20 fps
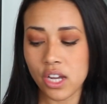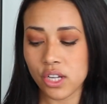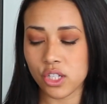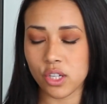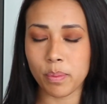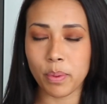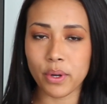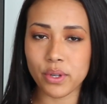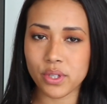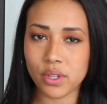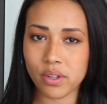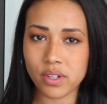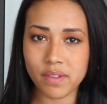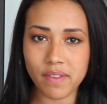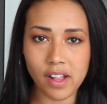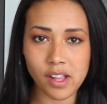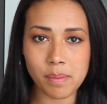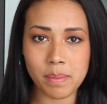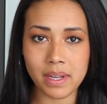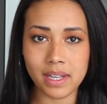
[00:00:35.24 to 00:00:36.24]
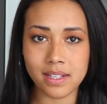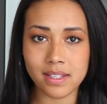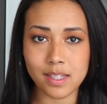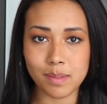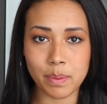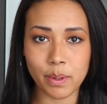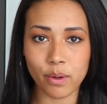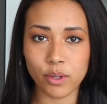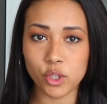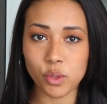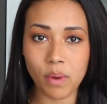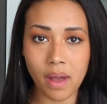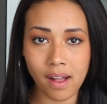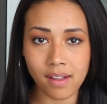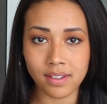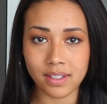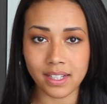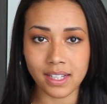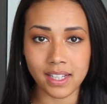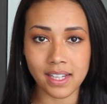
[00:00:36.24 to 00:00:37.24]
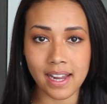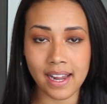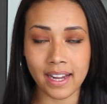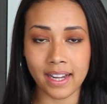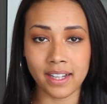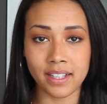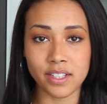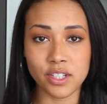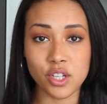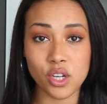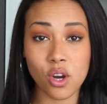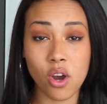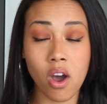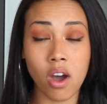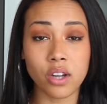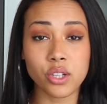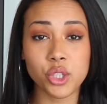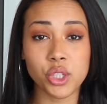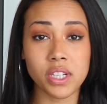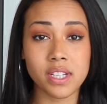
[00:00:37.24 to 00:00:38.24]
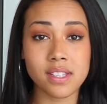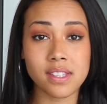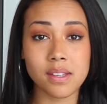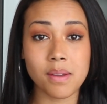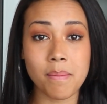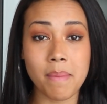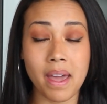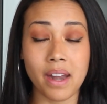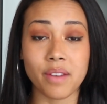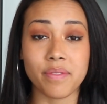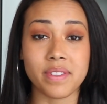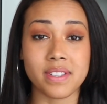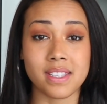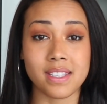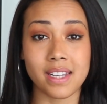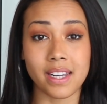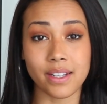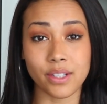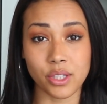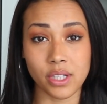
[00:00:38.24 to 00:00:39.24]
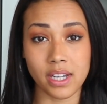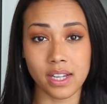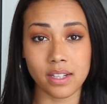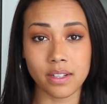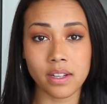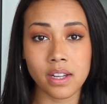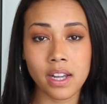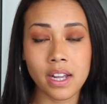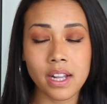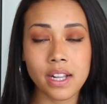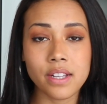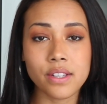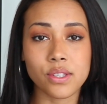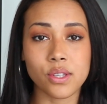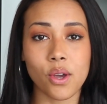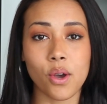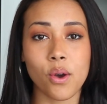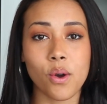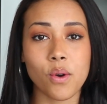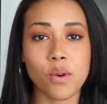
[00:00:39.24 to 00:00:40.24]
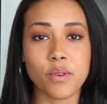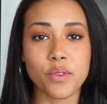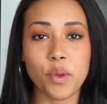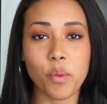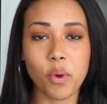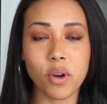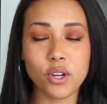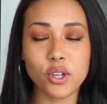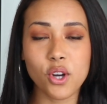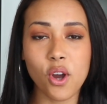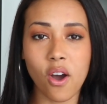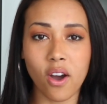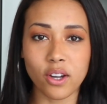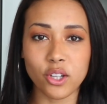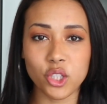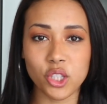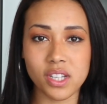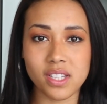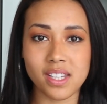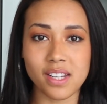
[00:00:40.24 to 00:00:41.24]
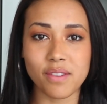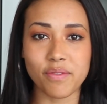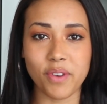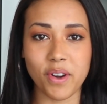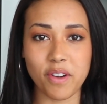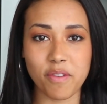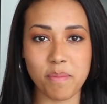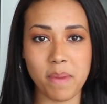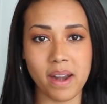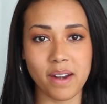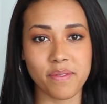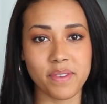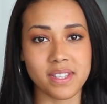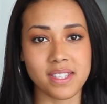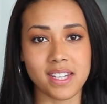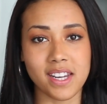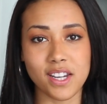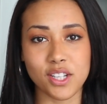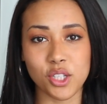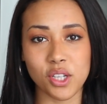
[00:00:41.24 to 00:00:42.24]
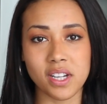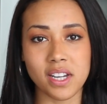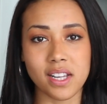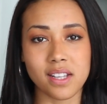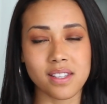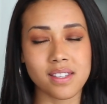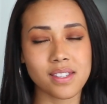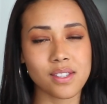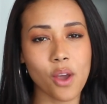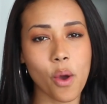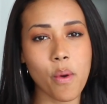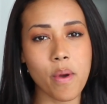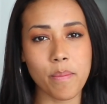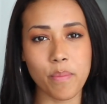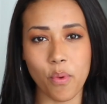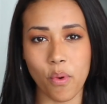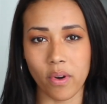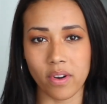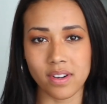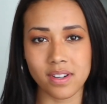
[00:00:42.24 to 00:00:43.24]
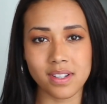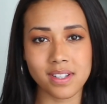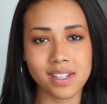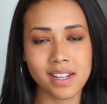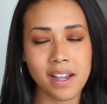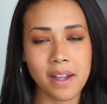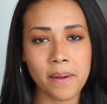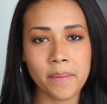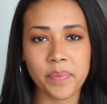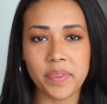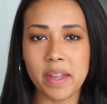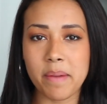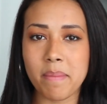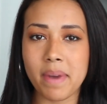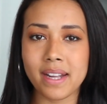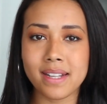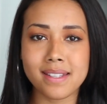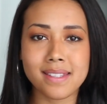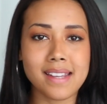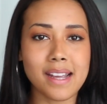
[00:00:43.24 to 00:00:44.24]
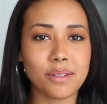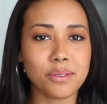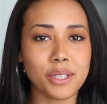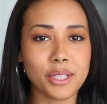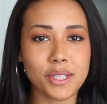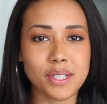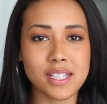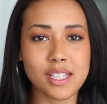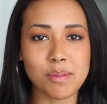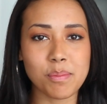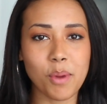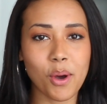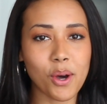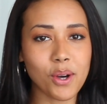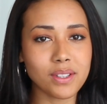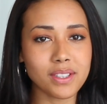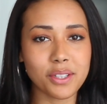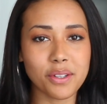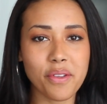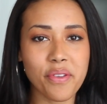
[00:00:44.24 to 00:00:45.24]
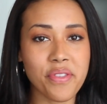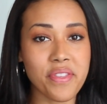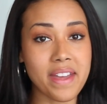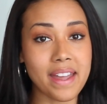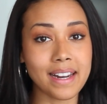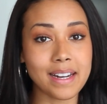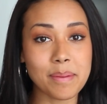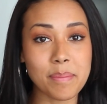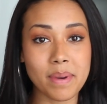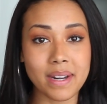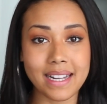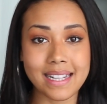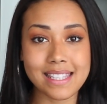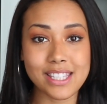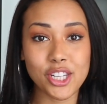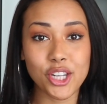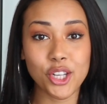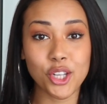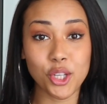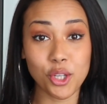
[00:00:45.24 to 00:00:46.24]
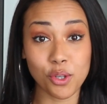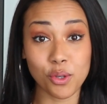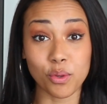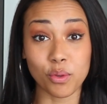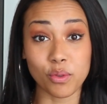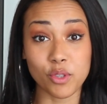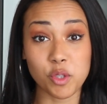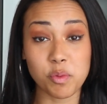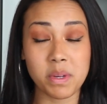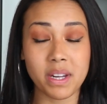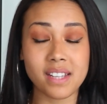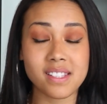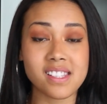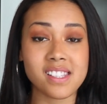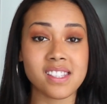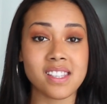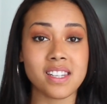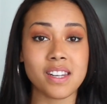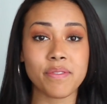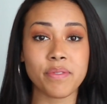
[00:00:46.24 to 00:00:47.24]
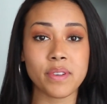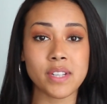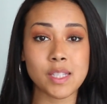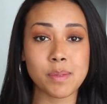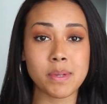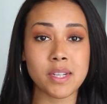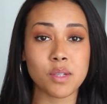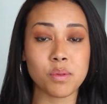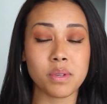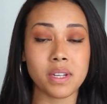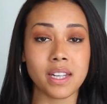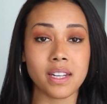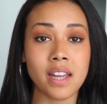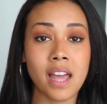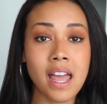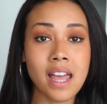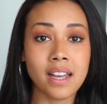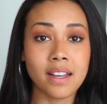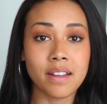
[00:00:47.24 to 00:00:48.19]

to personal development, spirituality, and conscious manifestation. So the word conscious in front of manifestation is so important. It might sound like a small little thing, but it's huge because it's the difference between